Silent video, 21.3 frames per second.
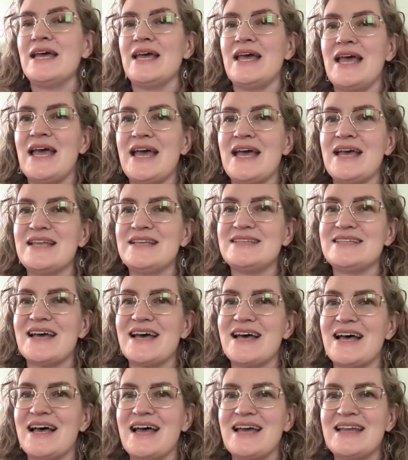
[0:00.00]
And
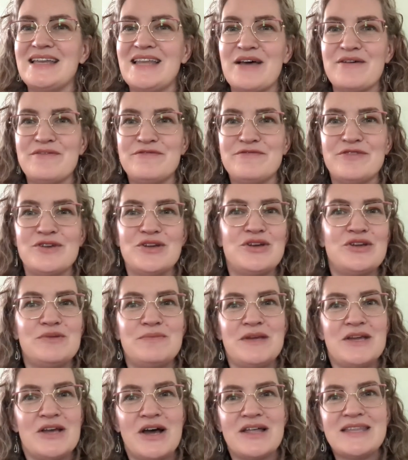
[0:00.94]
I'd love for you to
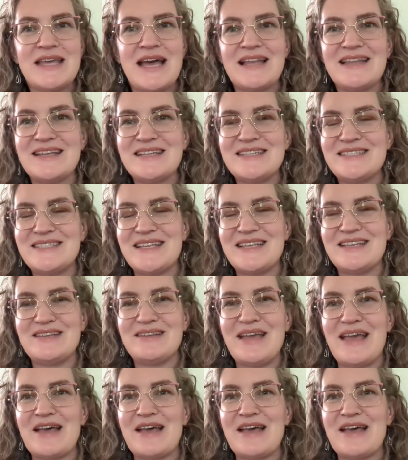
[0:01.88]
be on that list and,